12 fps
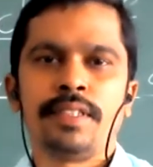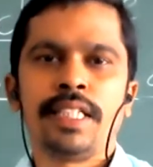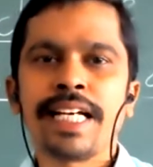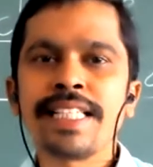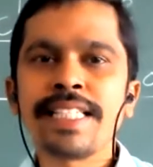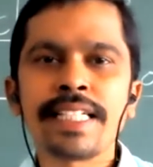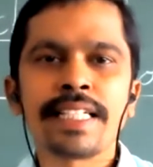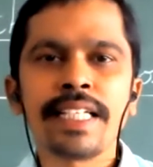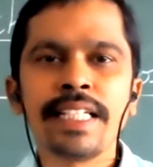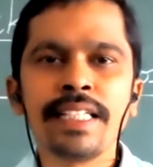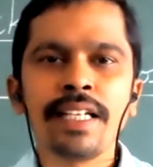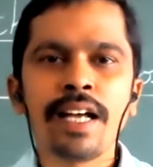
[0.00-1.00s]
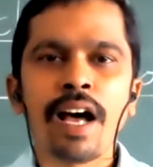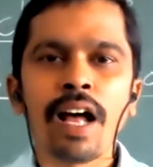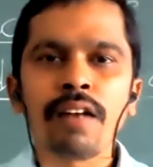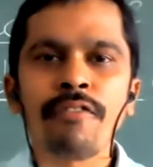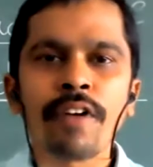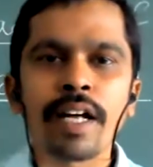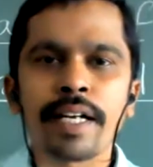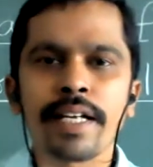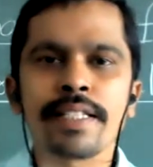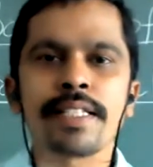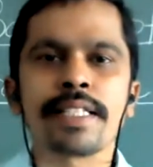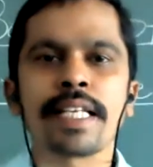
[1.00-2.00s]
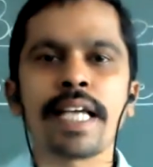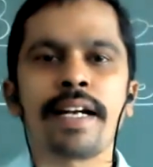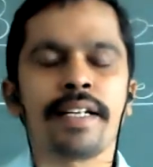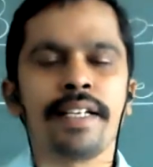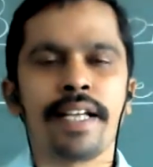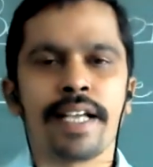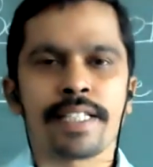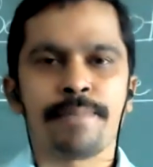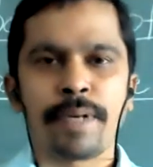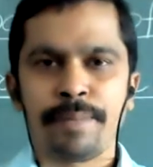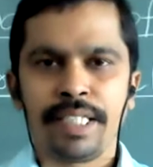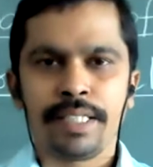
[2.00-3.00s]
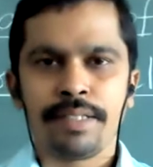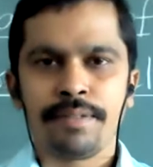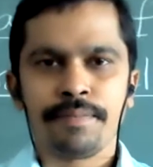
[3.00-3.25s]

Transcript: considering alpha rays scattering experiment.